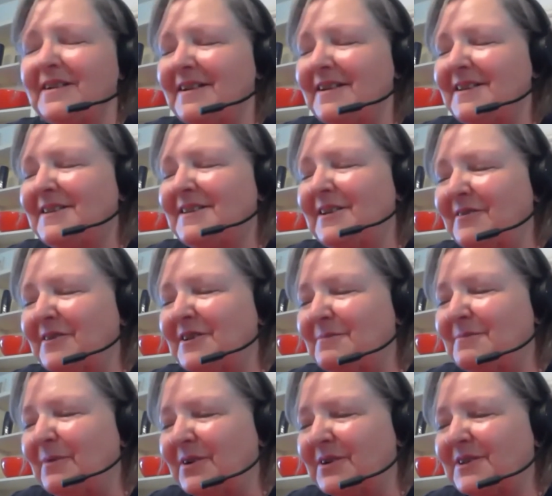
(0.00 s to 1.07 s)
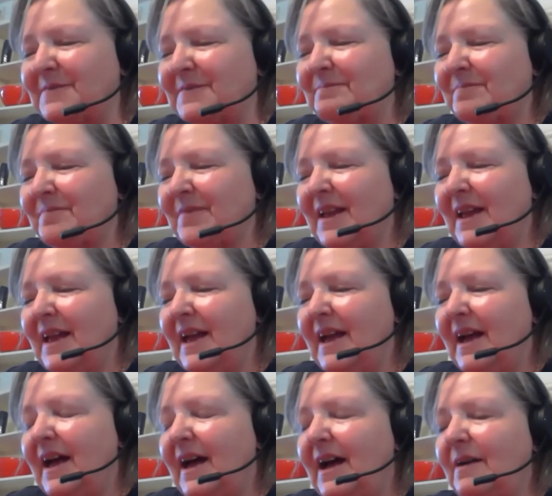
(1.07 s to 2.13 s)
series books
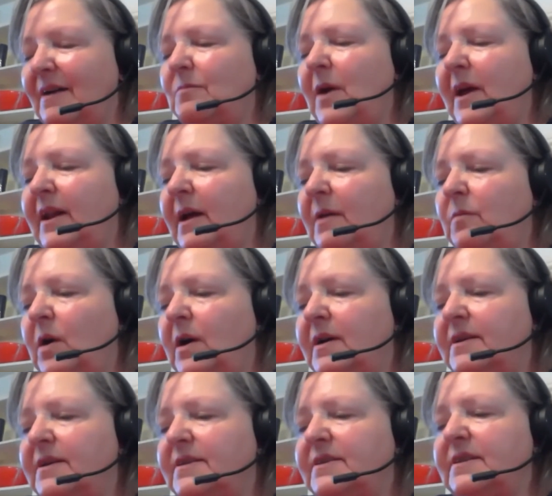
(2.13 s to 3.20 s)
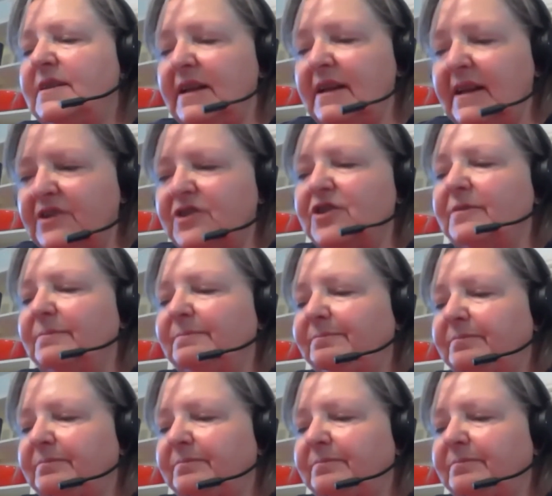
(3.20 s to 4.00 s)
when I was a teenager.